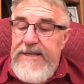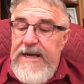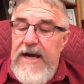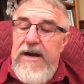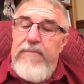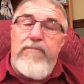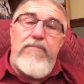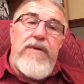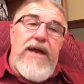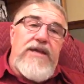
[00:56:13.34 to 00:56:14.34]
uh,
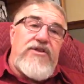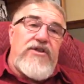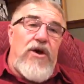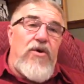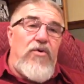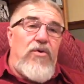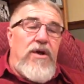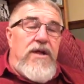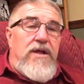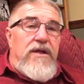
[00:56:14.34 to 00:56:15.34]
and so
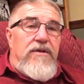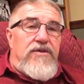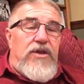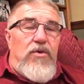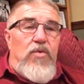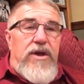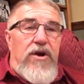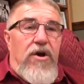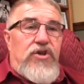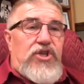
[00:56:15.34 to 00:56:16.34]
so we
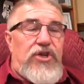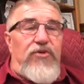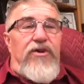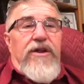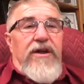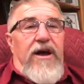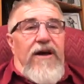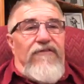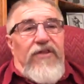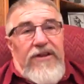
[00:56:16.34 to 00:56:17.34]
are children
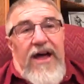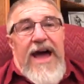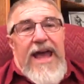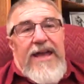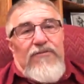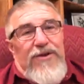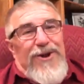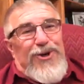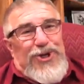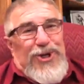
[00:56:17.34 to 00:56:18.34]
of the light. We
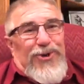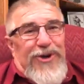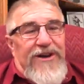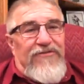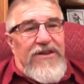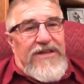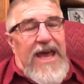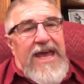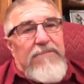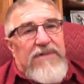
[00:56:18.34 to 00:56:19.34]
are children of the
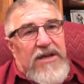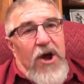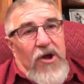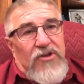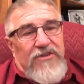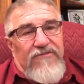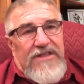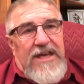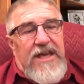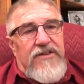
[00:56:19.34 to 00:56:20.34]
day. And because of
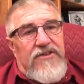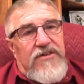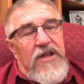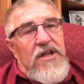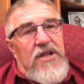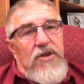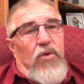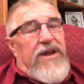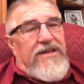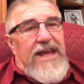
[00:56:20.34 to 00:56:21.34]
this,
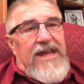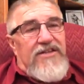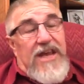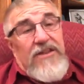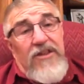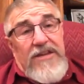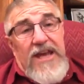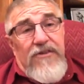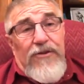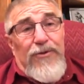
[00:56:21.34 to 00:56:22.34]
what day is that? The
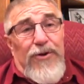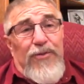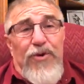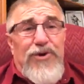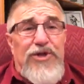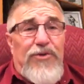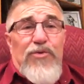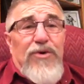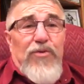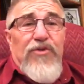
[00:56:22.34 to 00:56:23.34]
day of the Lord. We're,
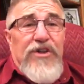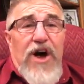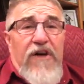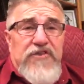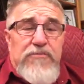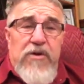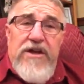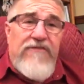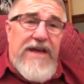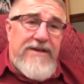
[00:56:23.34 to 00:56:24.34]
we're, we're the
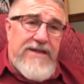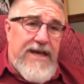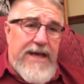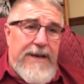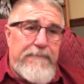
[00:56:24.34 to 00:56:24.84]
offspring of that day.